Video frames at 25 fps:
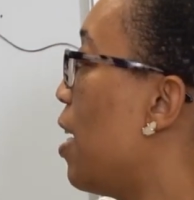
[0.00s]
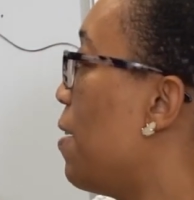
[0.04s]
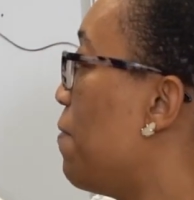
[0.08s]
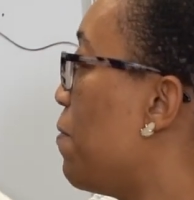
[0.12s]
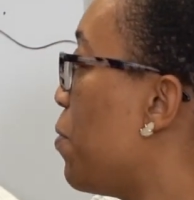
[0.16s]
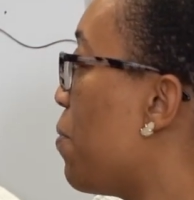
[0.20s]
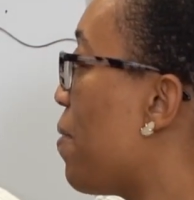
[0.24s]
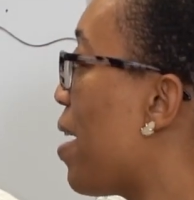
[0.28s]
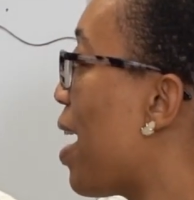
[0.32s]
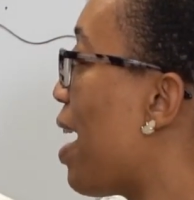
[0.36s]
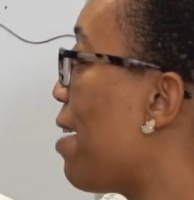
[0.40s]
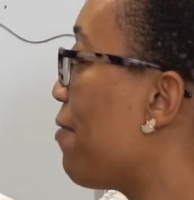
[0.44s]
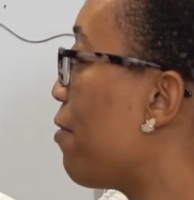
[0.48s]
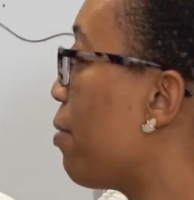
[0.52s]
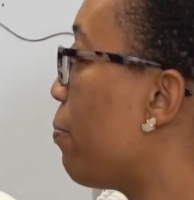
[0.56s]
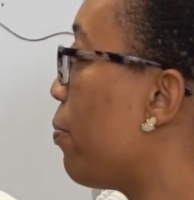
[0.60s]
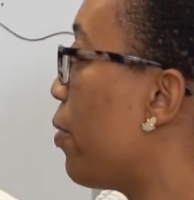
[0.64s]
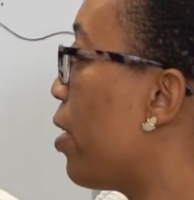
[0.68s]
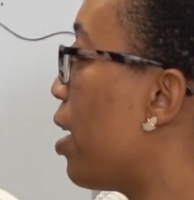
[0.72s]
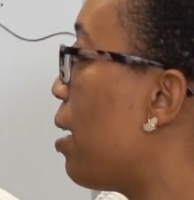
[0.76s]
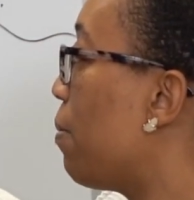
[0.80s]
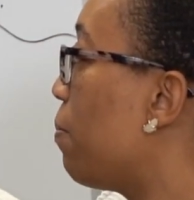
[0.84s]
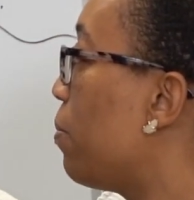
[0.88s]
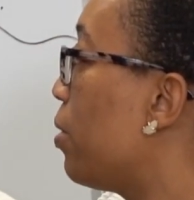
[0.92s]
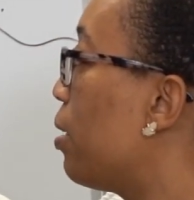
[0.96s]
If you have a
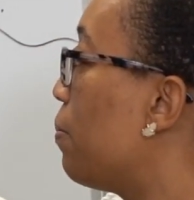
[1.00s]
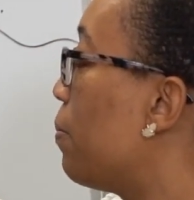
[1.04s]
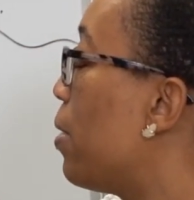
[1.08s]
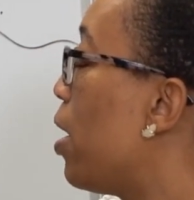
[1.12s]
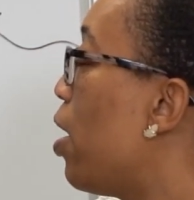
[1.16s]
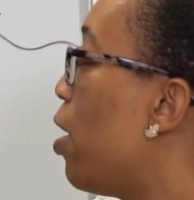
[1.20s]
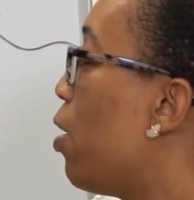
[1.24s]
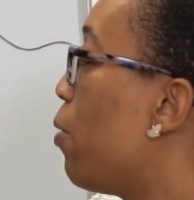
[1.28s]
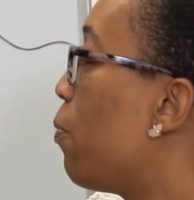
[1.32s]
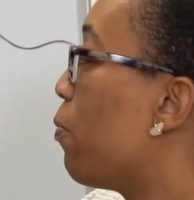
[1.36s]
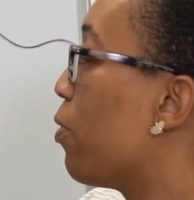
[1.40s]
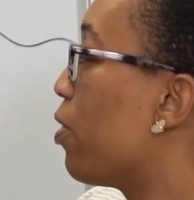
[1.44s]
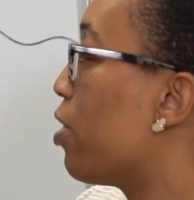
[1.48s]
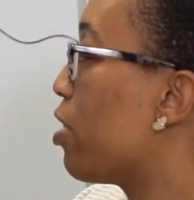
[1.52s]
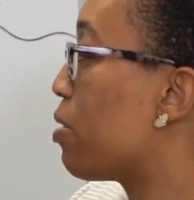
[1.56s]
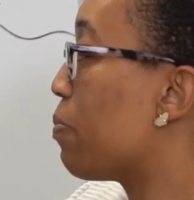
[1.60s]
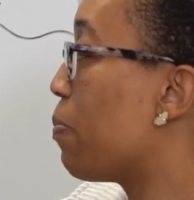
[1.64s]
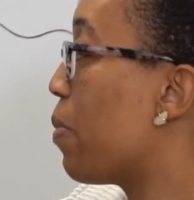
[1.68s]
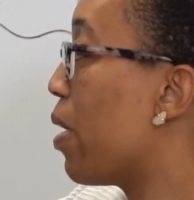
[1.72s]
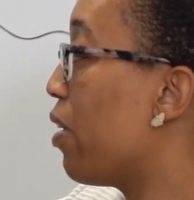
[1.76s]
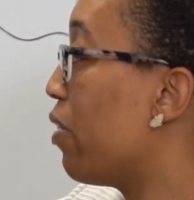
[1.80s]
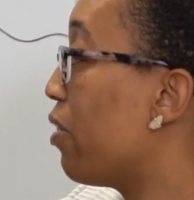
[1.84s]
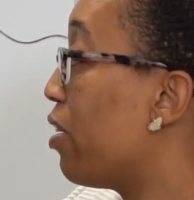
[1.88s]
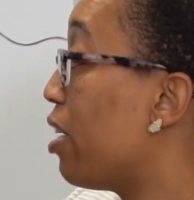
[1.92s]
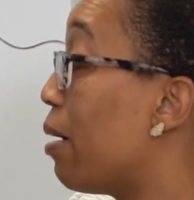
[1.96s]
problem where the
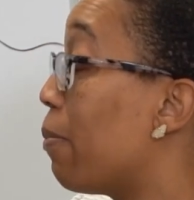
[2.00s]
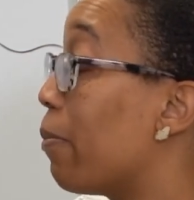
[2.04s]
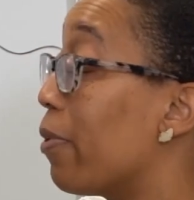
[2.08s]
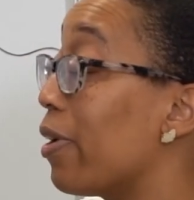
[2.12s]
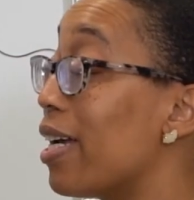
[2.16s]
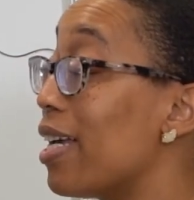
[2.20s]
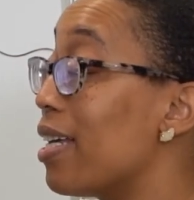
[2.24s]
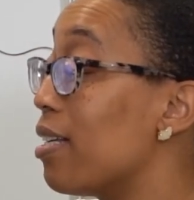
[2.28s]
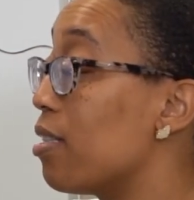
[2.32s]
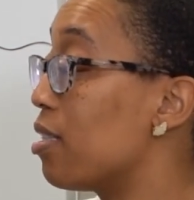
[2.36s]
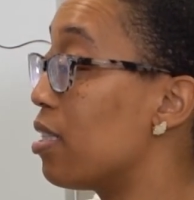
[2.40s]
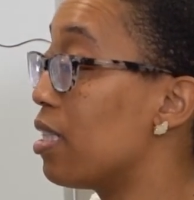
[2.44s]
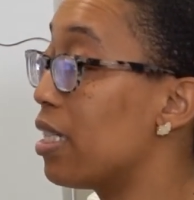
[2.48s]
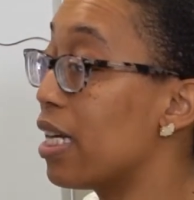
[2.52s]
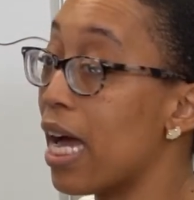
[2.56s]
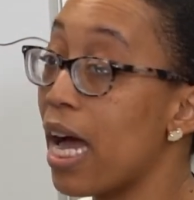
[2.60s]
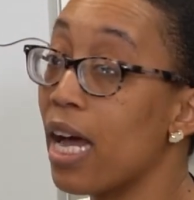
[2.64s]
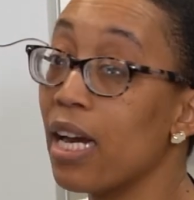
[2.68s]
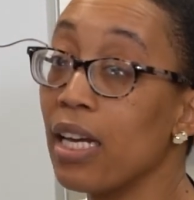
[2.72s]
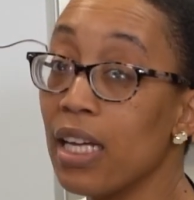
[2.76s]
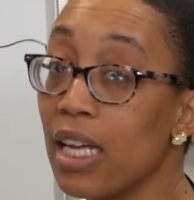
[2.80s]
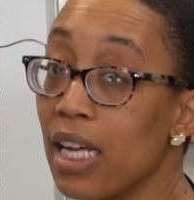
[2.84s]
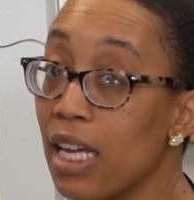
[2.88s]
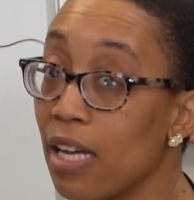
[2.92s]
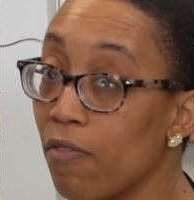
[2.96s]
smaller number is
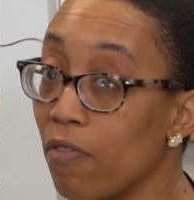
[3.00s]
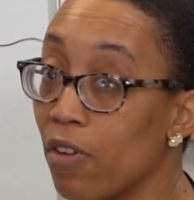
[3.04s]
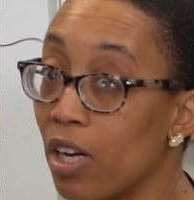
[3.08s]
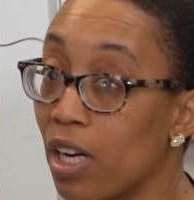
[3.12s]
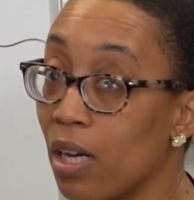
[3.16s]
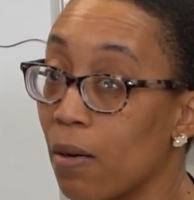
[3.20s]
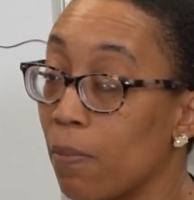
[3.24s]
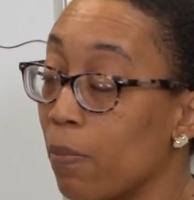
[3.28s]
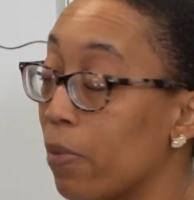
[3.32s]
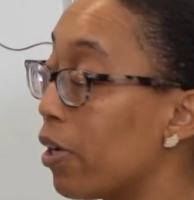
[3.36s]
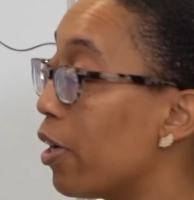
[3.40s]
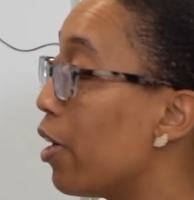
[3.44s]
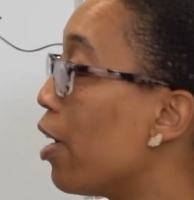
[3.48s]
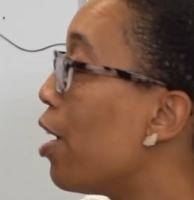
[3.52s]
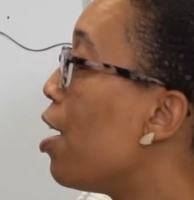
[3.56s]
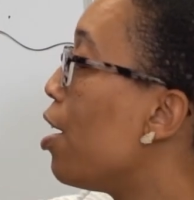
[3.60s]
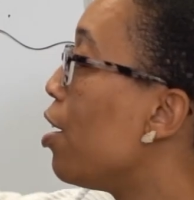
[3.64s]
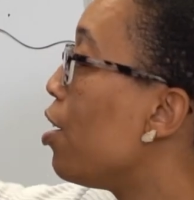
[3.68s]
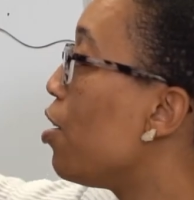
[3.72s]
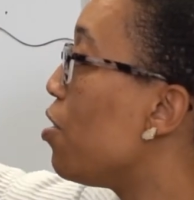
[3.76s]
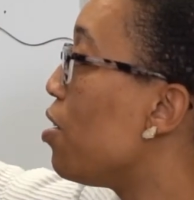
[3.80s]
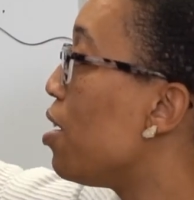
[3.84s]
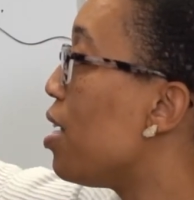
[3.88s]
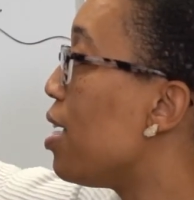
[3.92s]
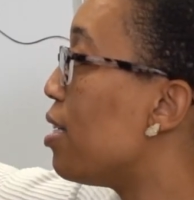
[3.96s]
not an even number,
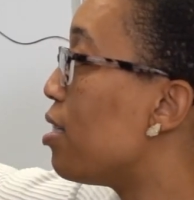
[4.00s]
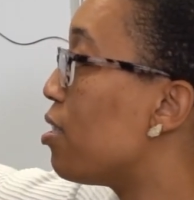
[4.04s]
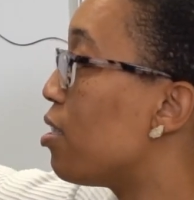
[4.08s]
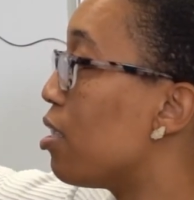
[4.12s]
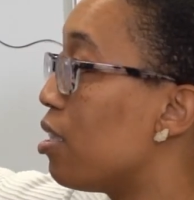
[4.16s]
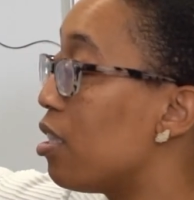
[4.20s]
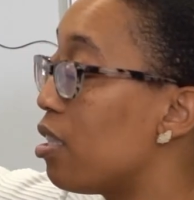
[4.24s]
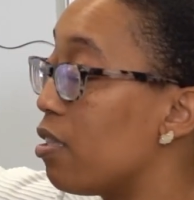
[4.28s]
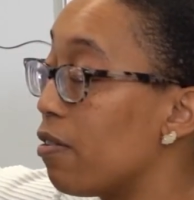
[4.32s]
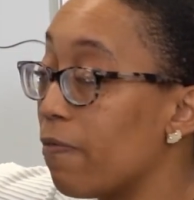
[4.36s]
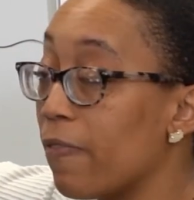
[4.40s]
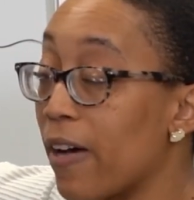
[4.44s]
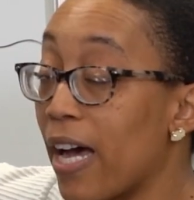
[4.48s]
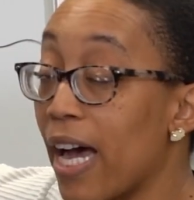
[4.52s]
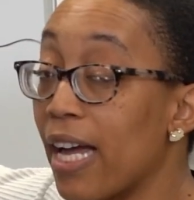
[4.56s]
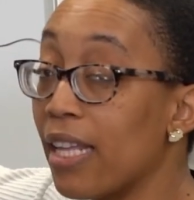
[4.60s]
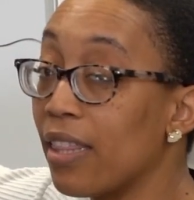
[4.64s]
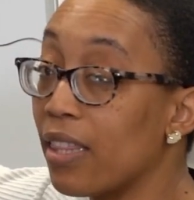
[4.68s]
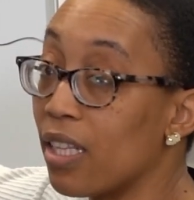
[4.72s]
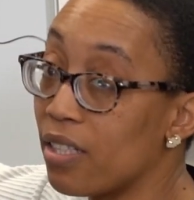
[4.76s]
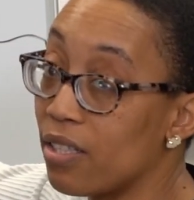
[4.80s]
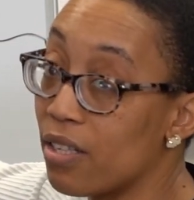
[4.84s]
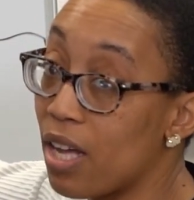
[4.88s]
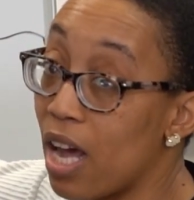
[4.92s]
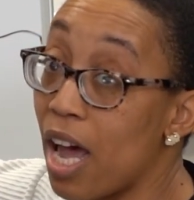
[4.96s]
you need to
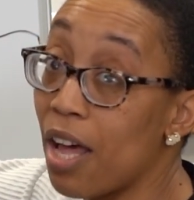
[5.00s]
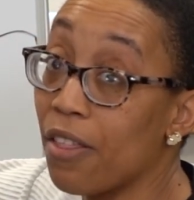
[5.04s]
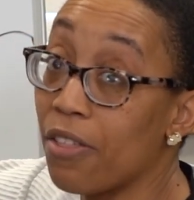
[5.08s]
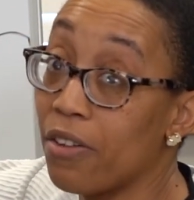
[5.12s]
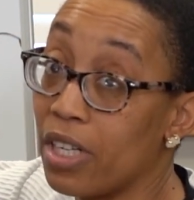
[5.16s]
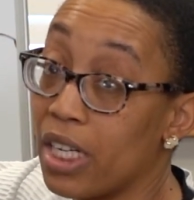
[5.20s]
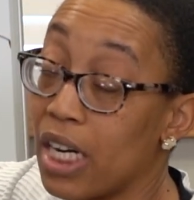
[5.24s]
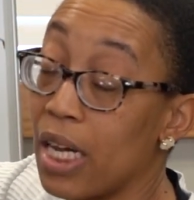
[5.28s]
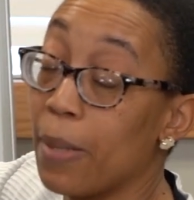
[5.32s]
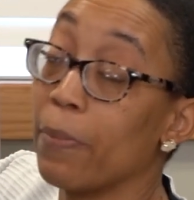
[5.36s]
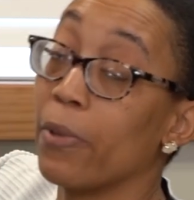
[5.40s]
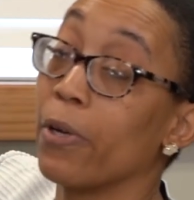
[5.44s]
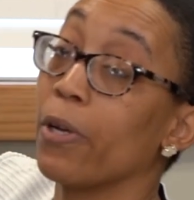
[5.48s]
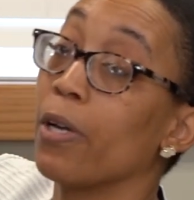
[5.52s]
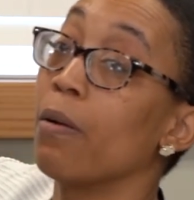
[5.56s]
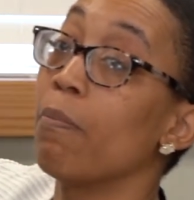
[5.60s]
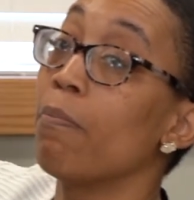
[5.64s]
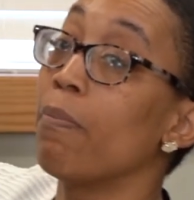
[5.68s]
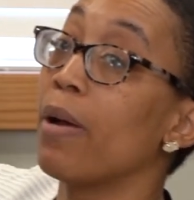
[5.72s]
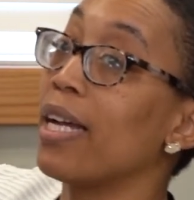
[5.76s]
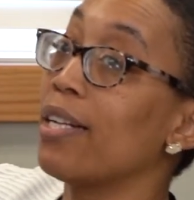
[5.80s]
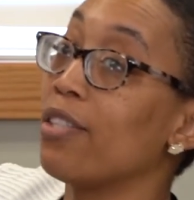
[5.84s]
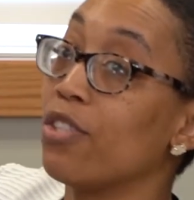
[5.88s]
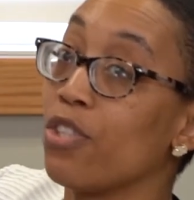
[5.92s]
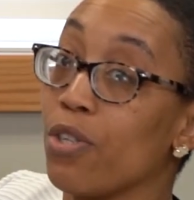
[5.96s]
divide the other number
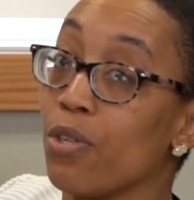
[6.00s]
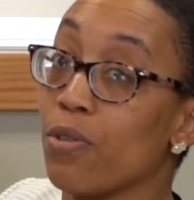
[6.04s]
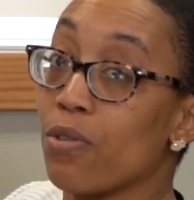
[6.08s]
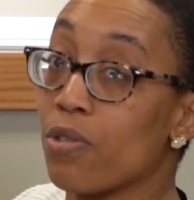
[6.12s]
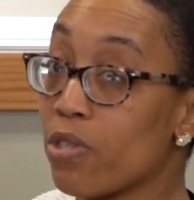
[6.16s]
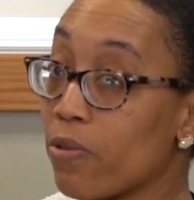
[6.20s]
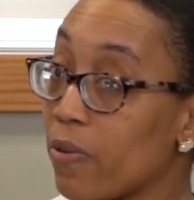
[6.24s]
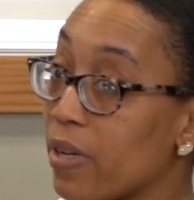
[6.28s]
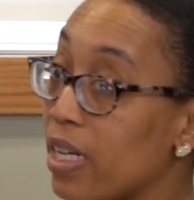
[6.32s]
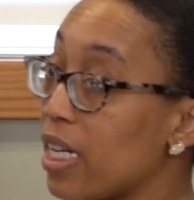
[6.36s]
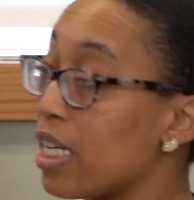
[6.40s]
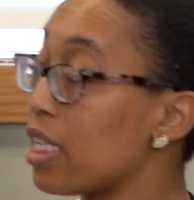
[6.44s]
by 2. So in